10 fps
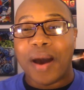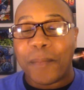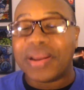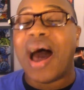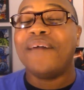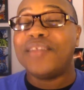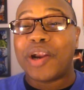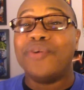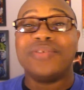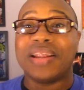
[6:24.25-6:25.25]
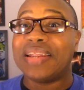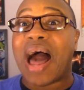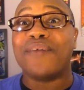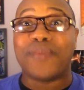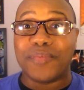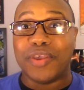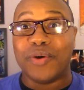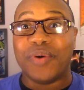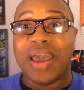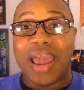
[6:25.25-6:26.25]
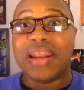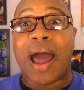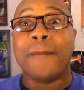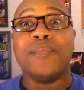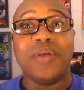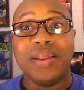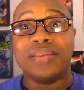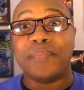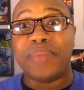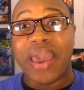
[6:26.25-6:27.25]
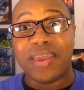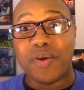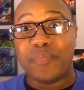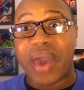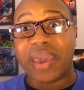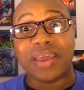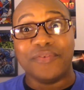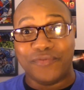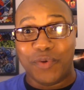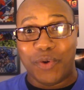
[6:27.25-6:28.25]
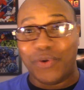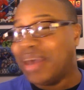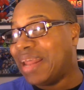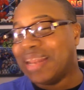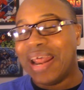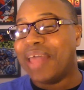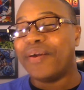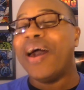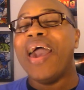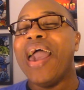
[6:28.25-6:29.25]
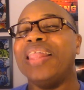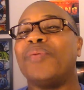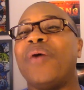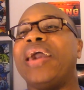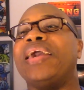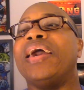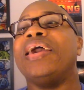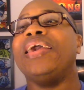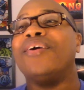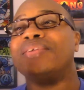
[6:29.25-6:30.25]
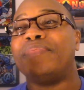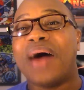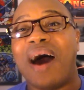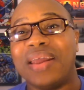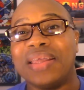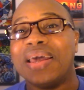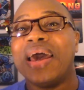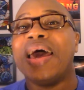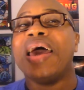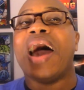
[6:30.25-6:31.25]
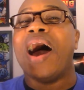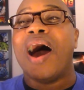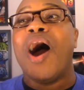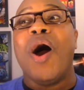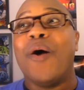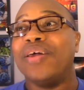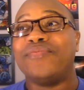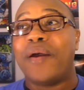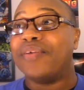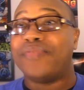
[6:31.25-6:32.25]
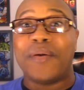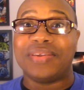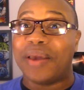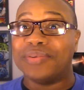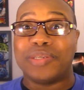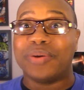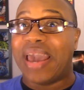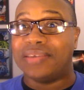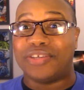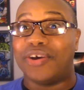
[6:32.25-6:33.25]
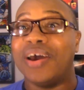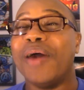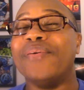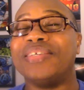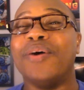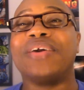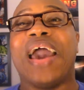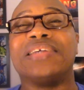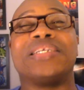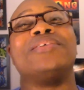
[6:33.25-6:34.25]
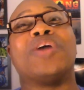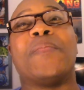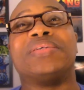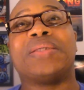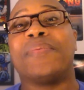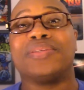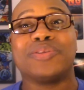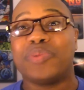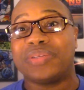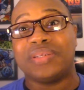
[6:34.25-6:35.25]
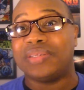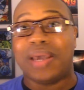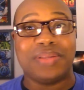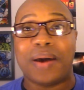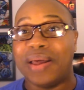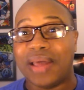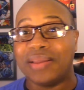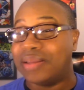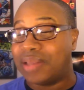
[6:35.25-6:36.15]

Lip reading: but I've learned a lot from you, and I'm willing to pay you back in full. And the way he goes about it, oh, it's very, it was so gangster. It was so gangster, so messed up, so twisted at the same time.